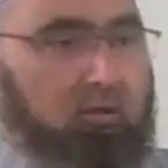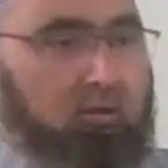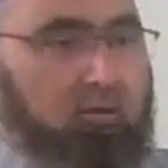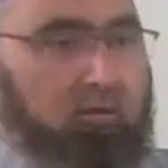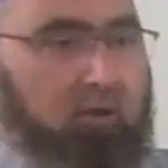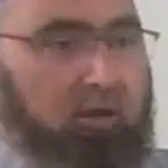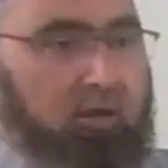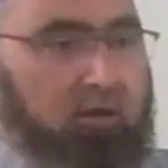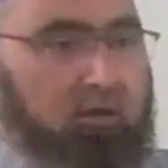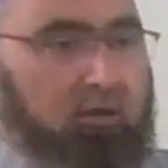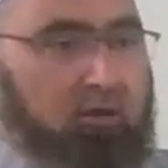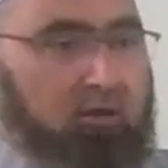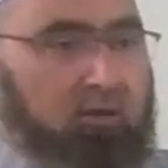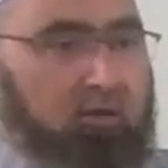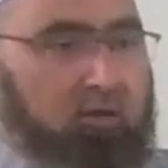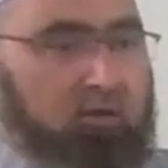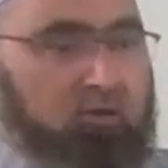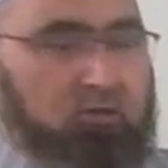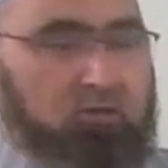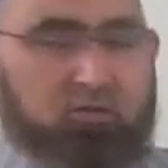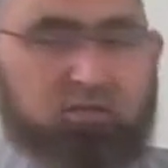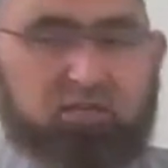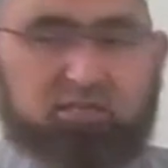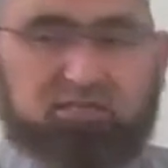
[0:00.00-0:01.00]
right?
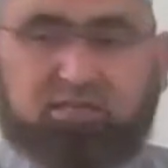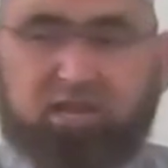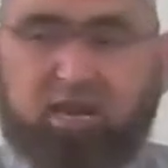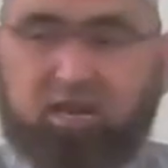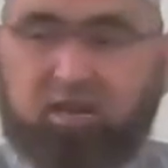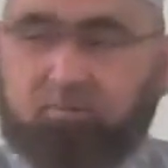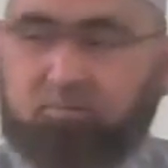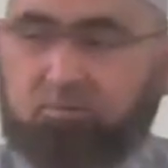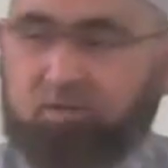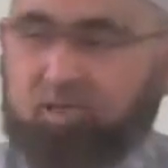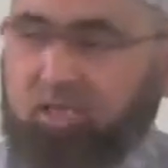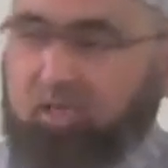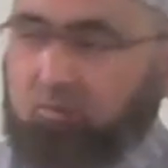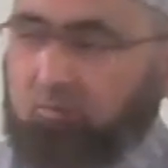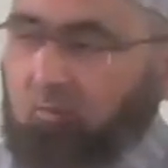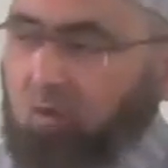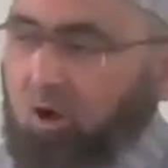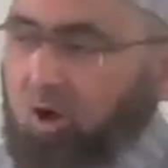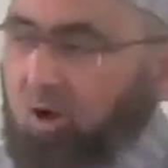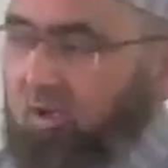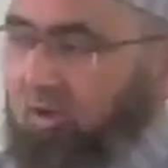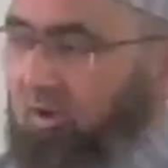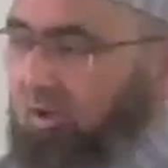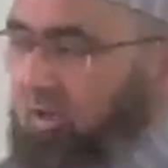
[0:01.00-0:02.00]
So they started making
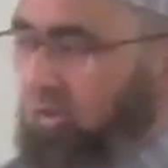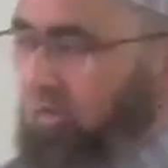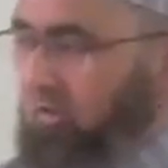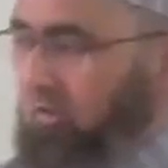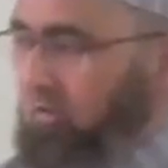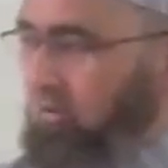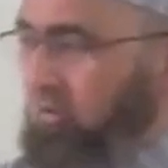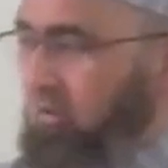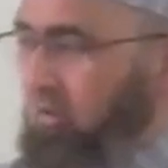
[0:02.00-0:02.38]
mockery.